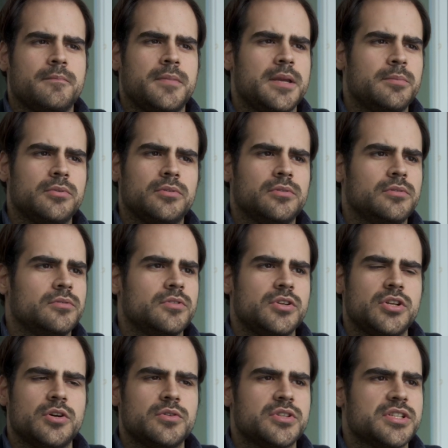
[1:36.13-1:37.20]
people, you
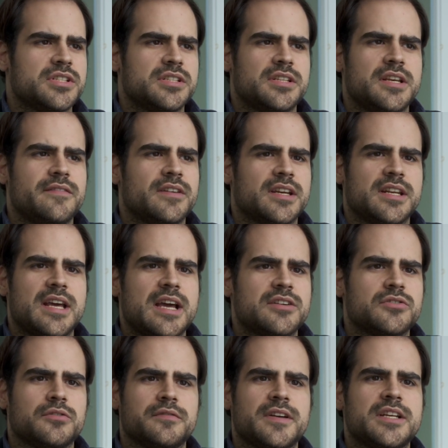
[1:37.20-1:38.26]
know, just giving a
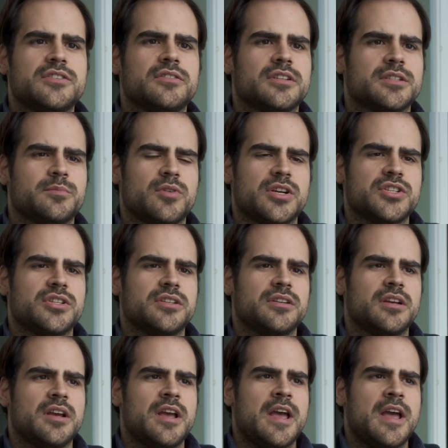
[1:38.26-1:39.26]
natural facial expression